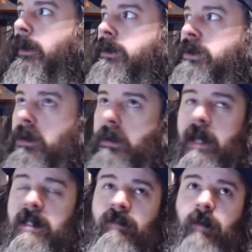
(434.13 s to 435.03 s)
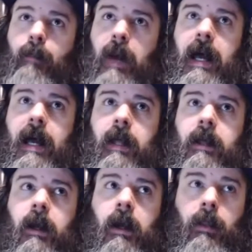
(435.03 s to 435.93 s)
Do you guys ever buy
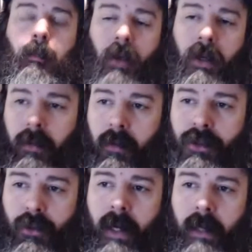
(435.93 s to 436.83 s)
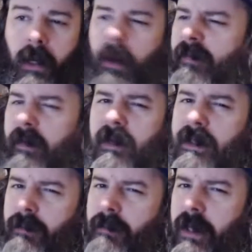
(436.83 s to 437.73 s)
the print your own terrain? I don't know if any of you
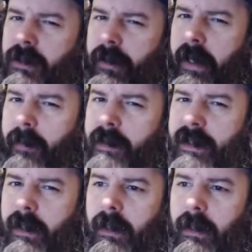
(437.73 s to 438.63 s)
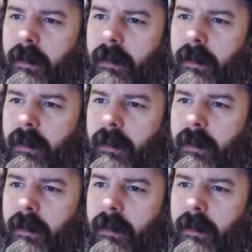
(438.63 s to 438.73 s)
guys are miniature gamers at all.